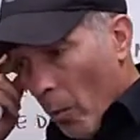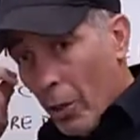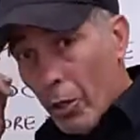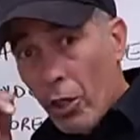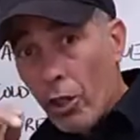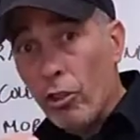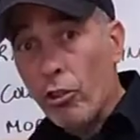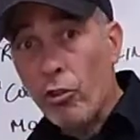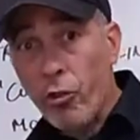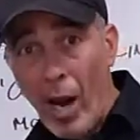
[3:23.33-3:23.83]
when
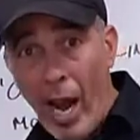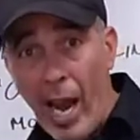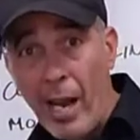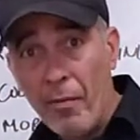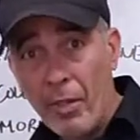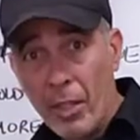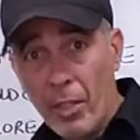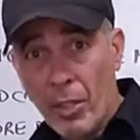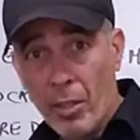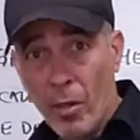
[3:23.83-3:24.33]
you're
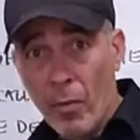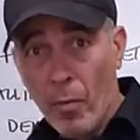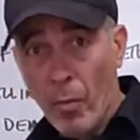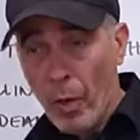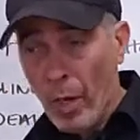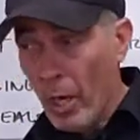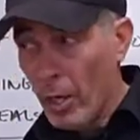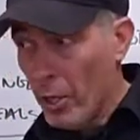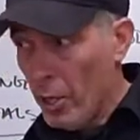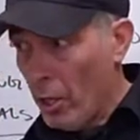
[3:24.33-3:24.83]
driving
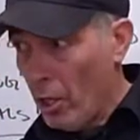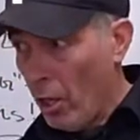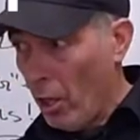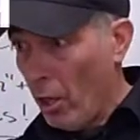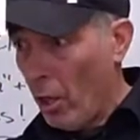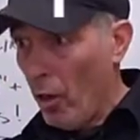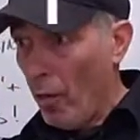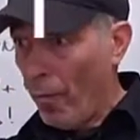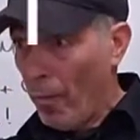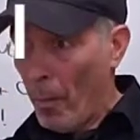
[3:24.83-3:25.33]
somewhere, you're going to
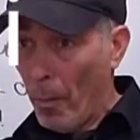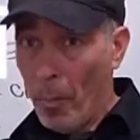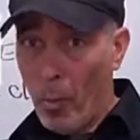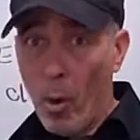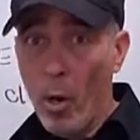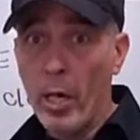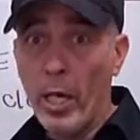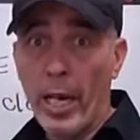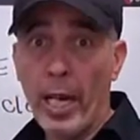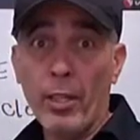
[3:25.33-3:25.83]
go from
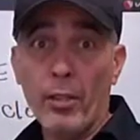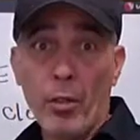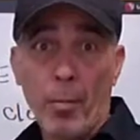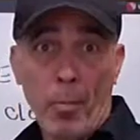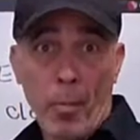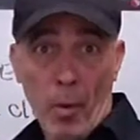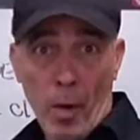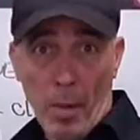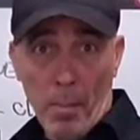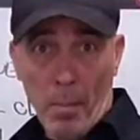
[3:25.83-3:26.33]
point A to
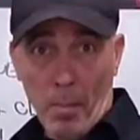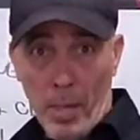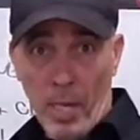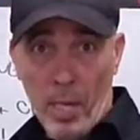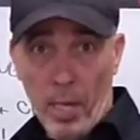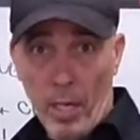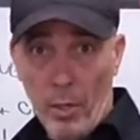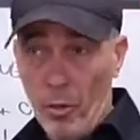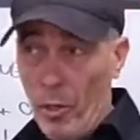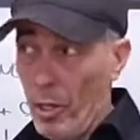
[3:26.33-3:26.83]
point
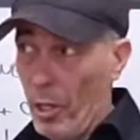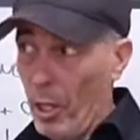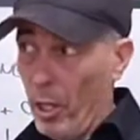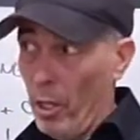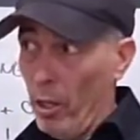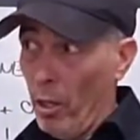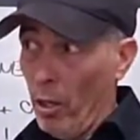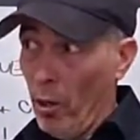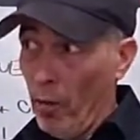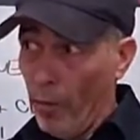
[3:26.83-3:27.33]
B. You're either going
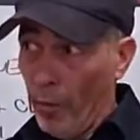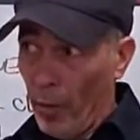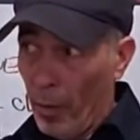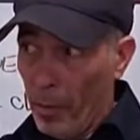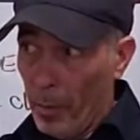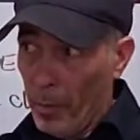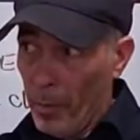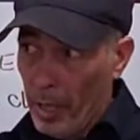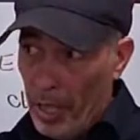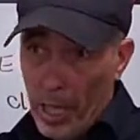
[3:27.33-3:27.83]
to go
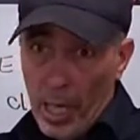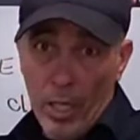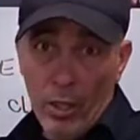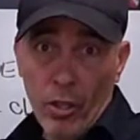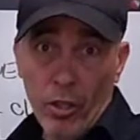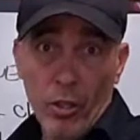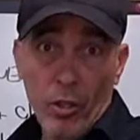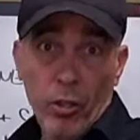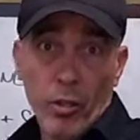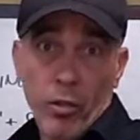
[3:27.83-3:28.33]
from
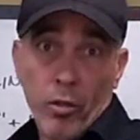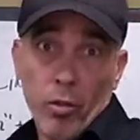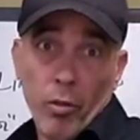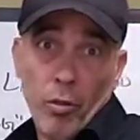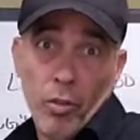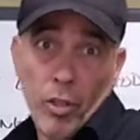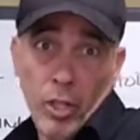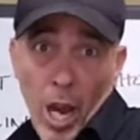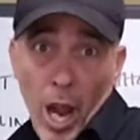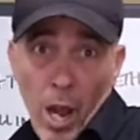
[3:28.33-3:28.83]
east to
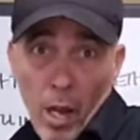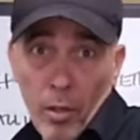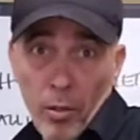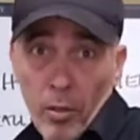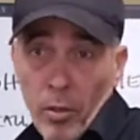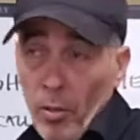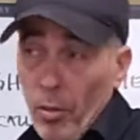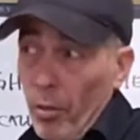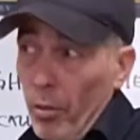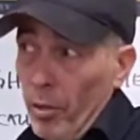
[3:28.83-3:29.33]
south
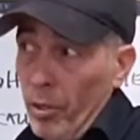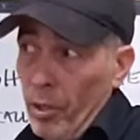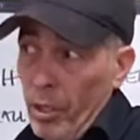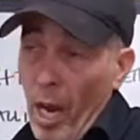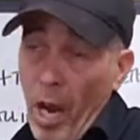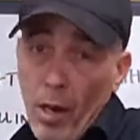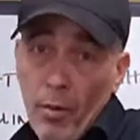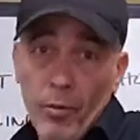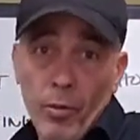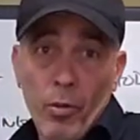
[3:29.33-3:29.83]
or
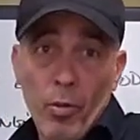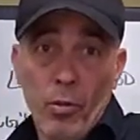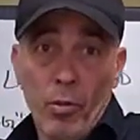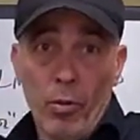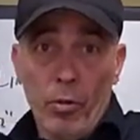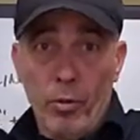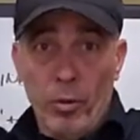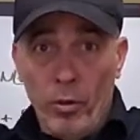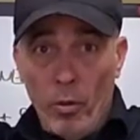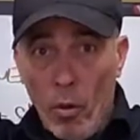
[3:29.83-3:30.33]
south
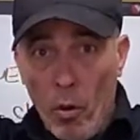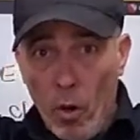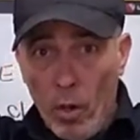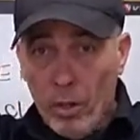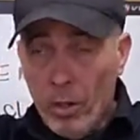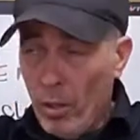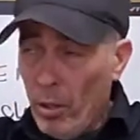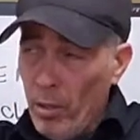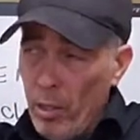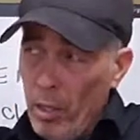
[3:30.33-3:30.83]
to north.
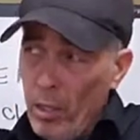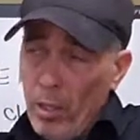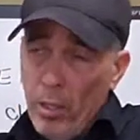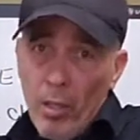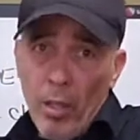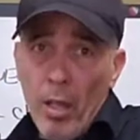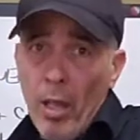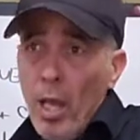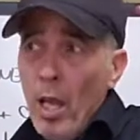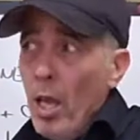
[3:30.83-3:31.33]

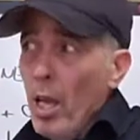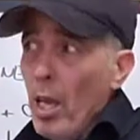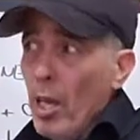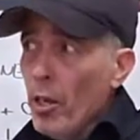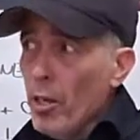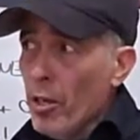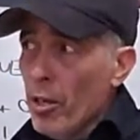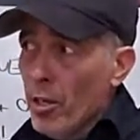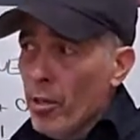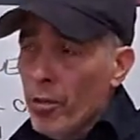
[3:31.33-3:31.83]

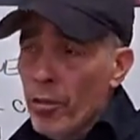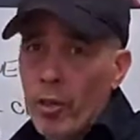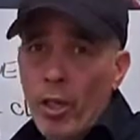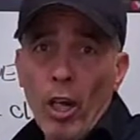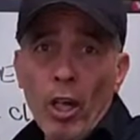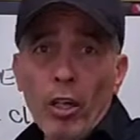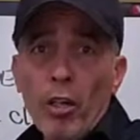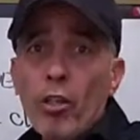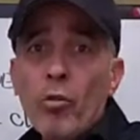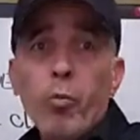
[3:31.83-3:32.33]
You're
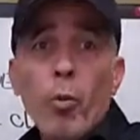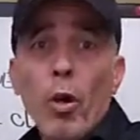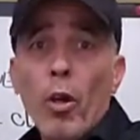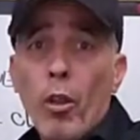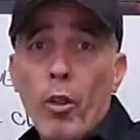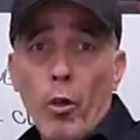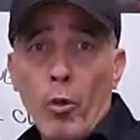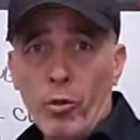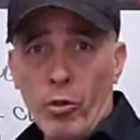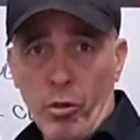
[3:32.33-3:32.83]
going to use one of
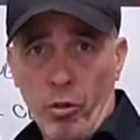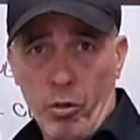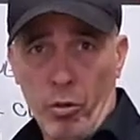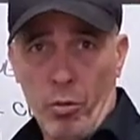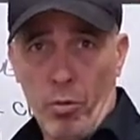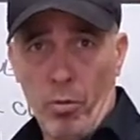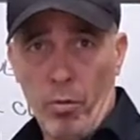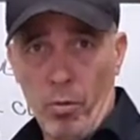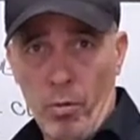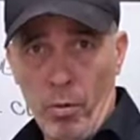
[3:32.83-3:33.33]
those
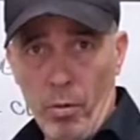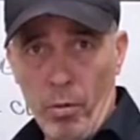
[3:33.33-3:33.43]
two,